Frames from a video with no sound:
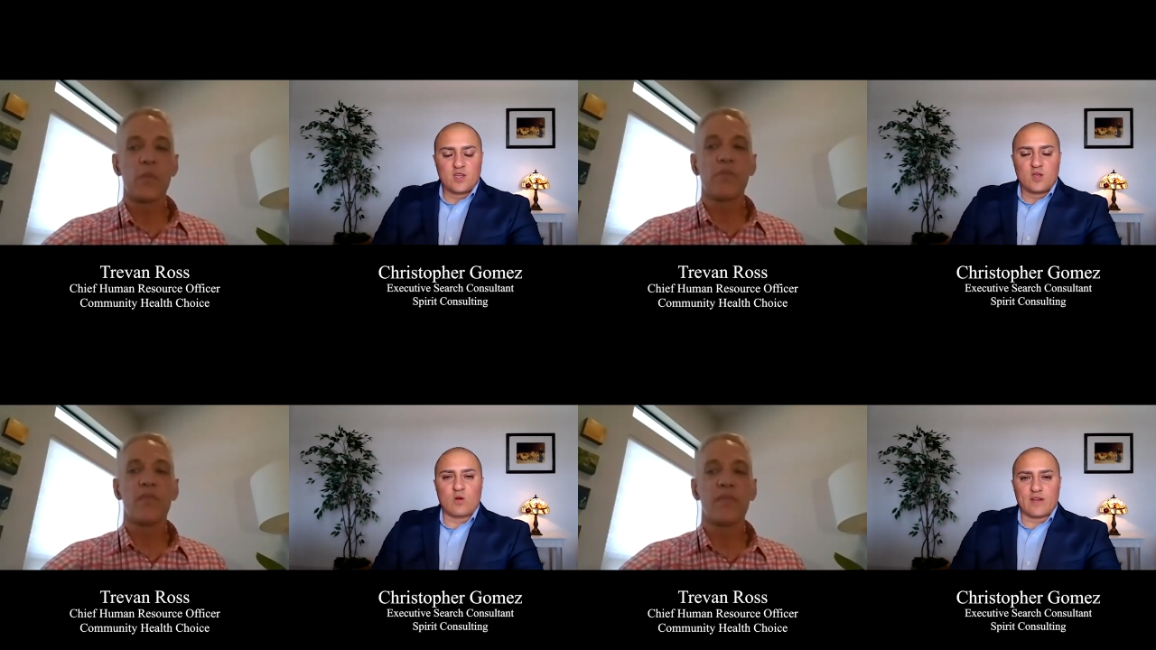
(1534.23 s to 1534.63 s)

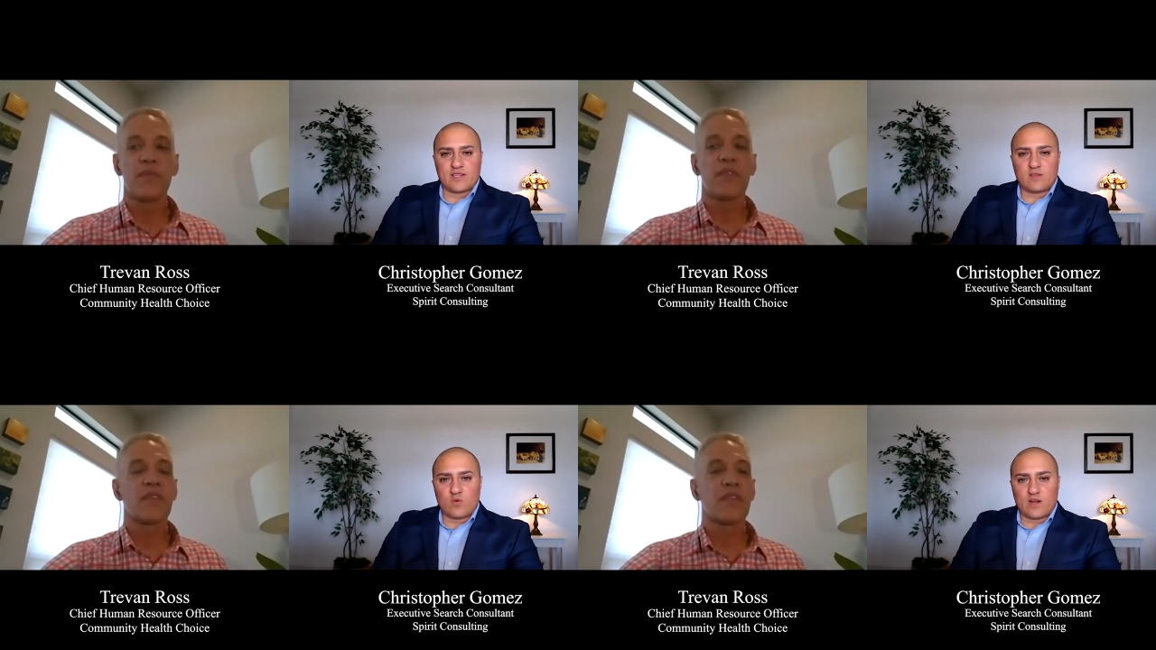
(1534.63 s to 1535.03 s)
Speaker 1: what it
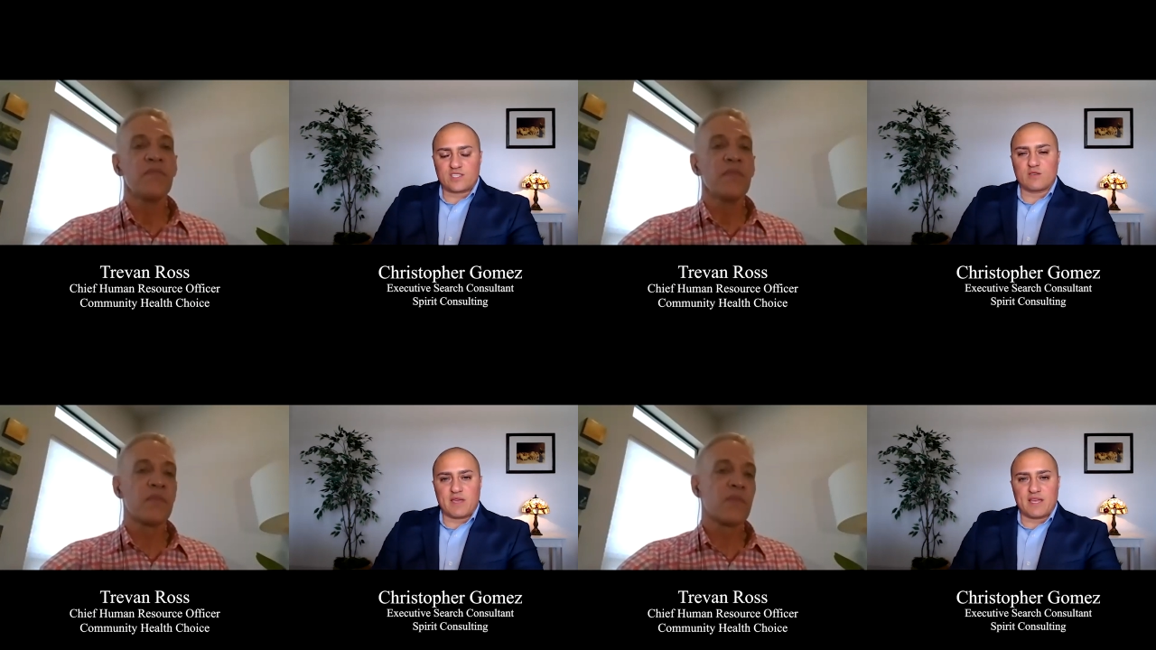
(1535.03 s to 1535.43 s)
what it
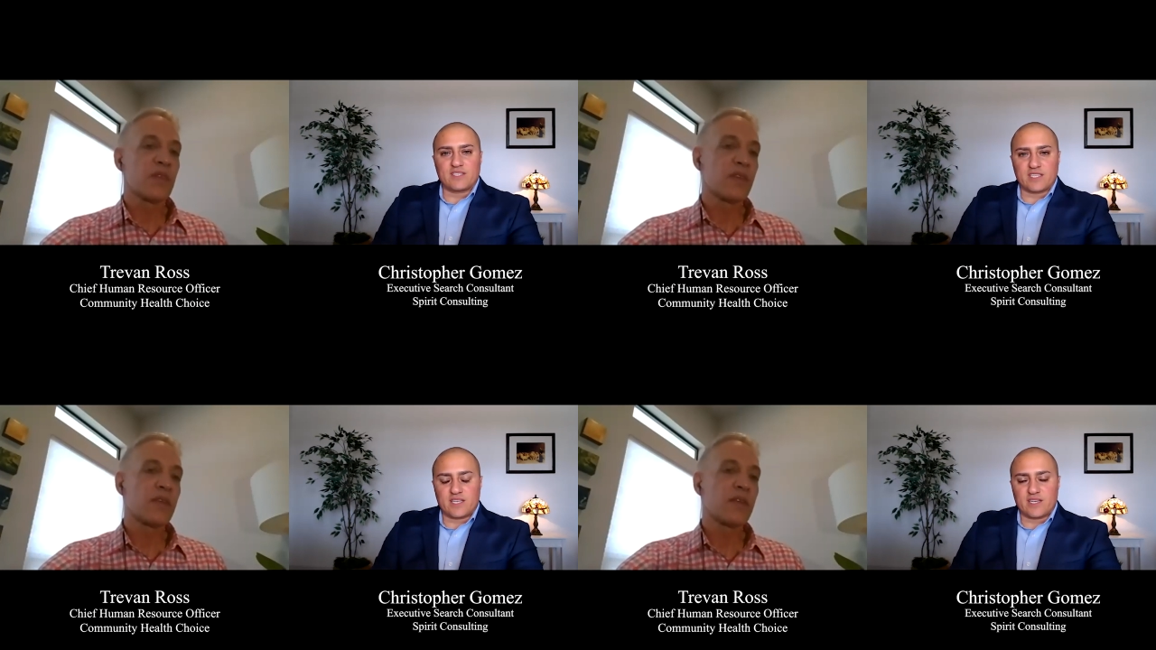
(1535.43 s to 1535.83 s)

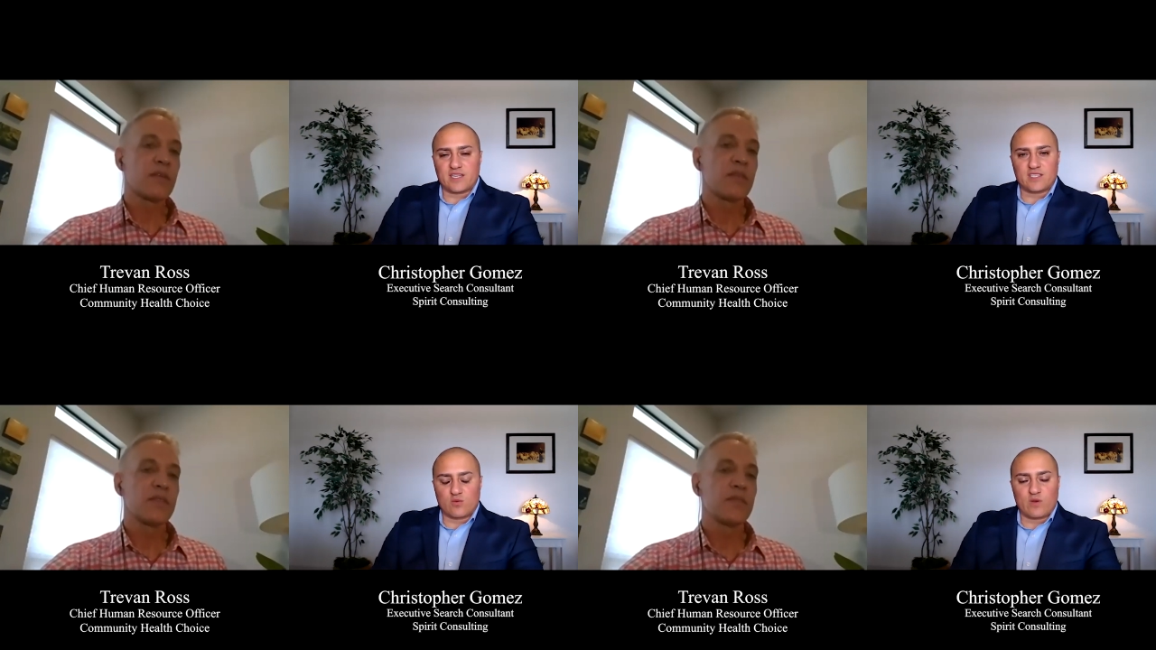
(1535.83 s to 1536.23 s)
cements in
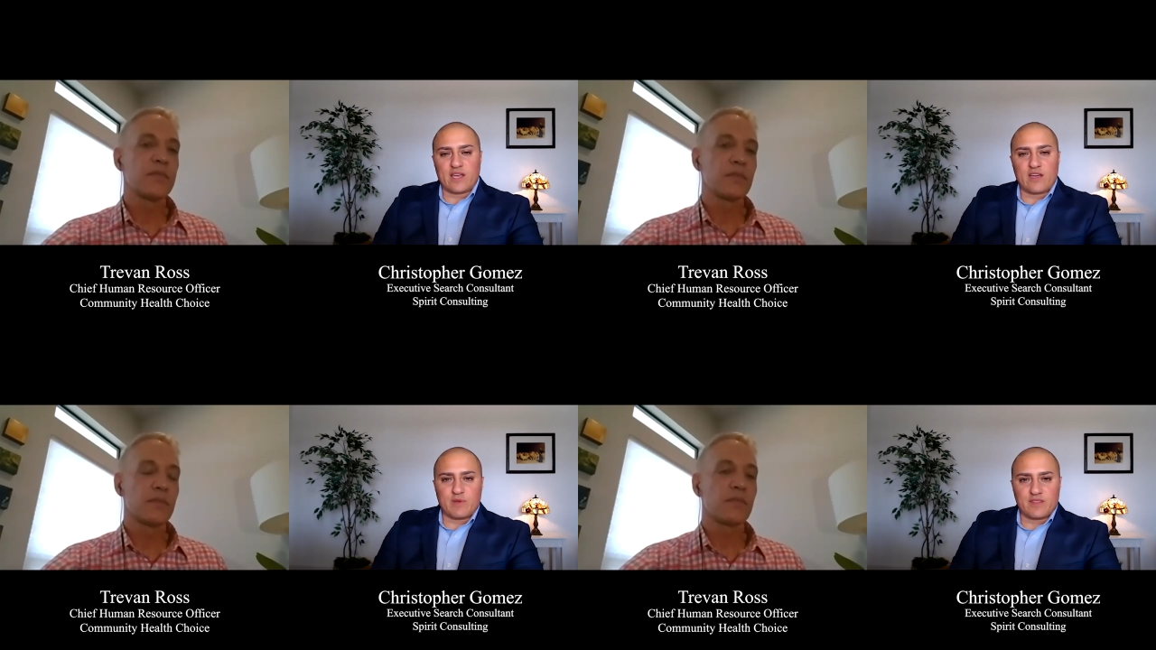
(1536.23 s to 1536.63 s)
is the way
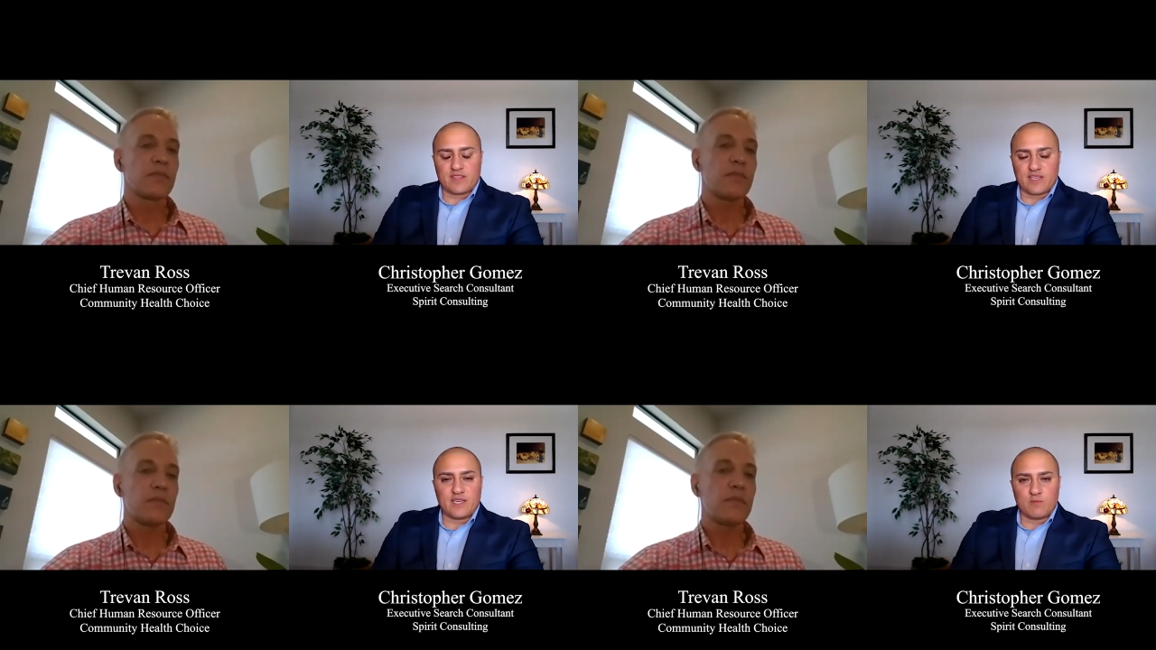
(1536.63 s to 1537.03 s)
I've been
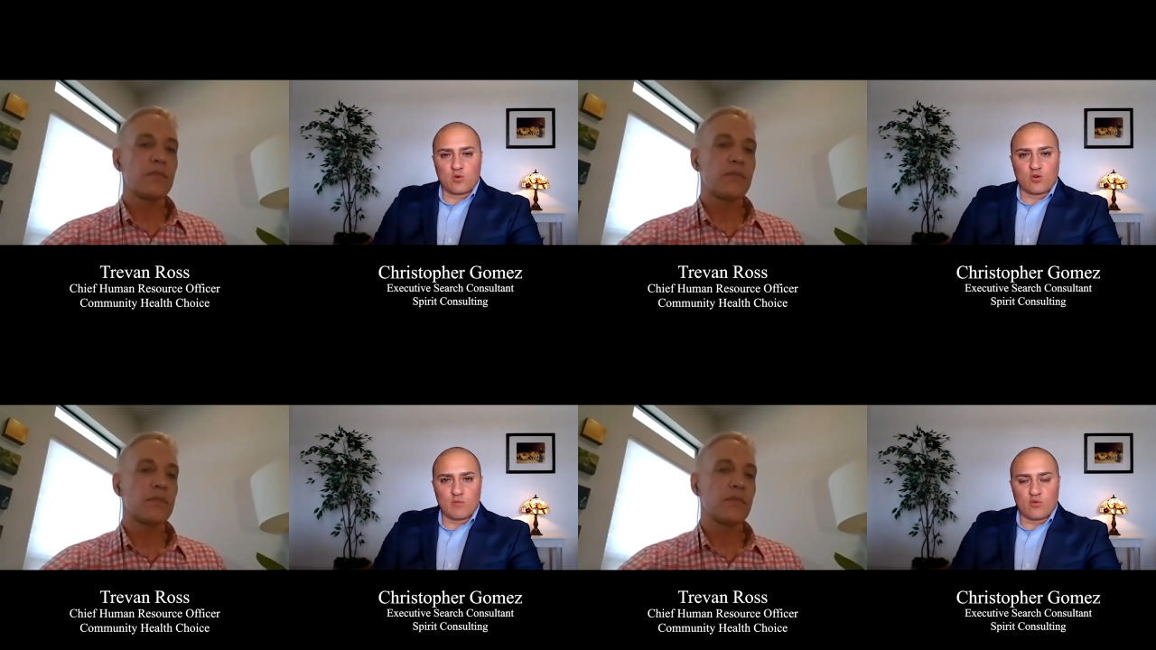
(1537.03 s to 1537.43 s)
thinking
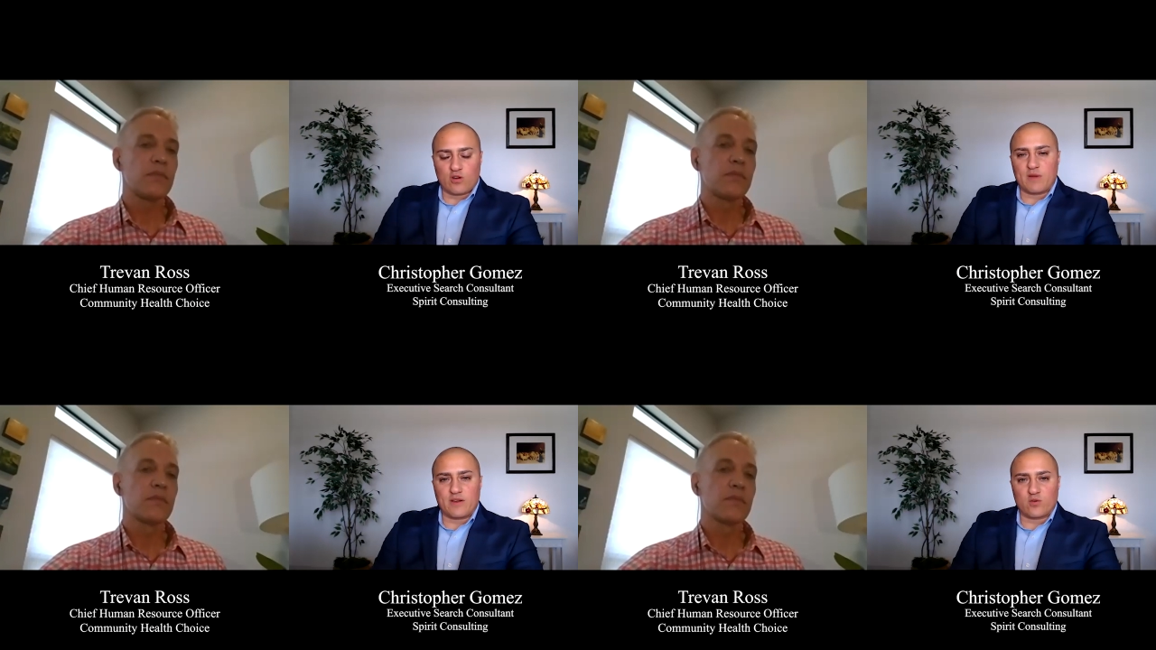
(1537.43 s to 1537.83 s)
more and more
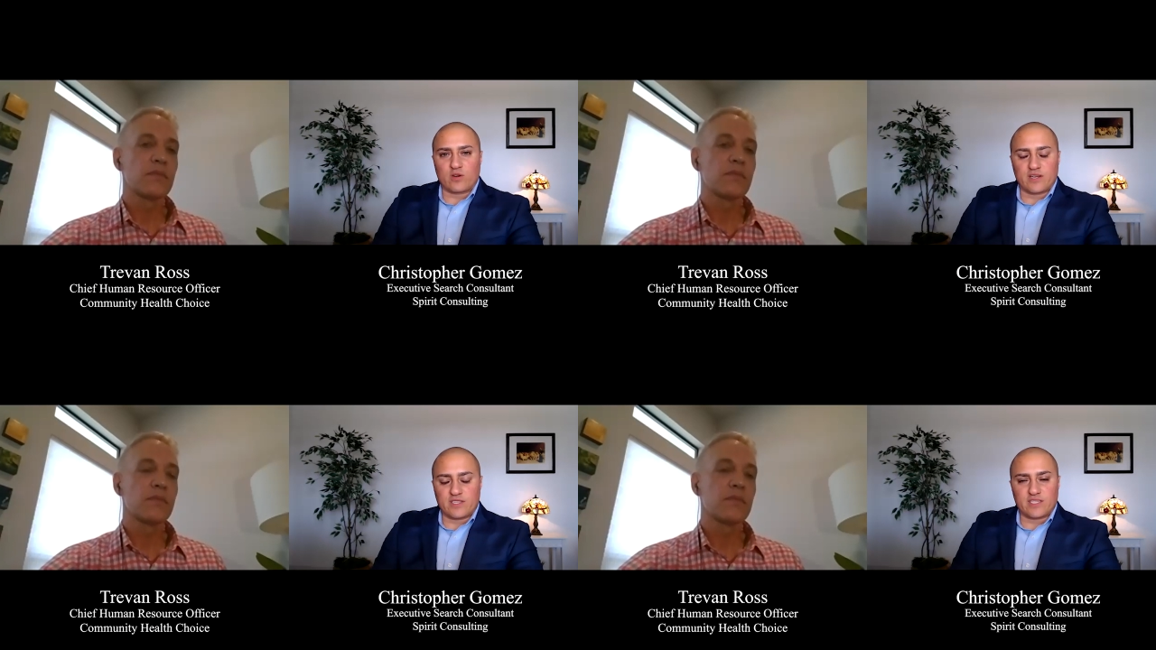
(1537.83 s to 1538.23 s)
about
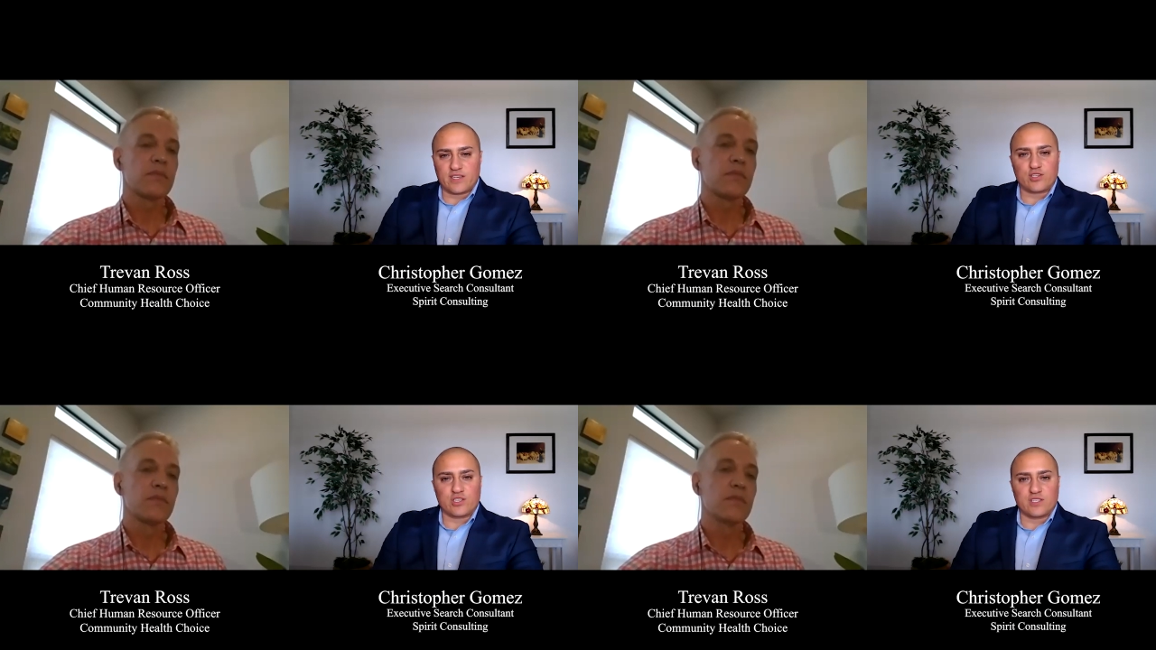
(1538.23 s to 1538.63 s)

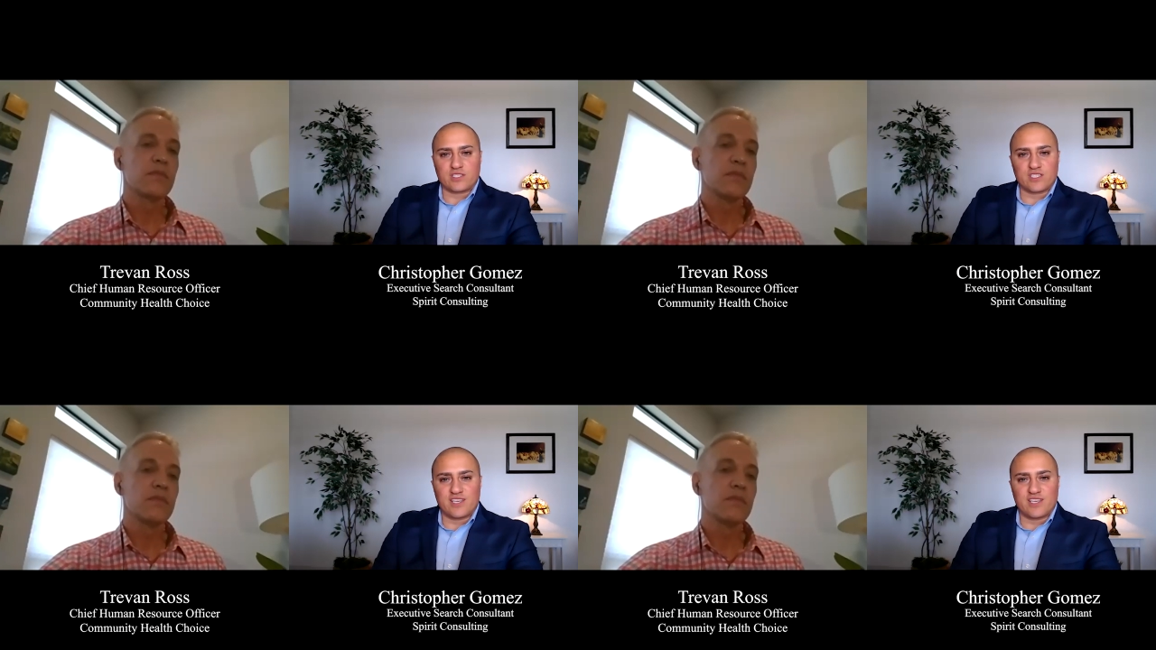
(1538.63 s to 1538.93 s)
organizations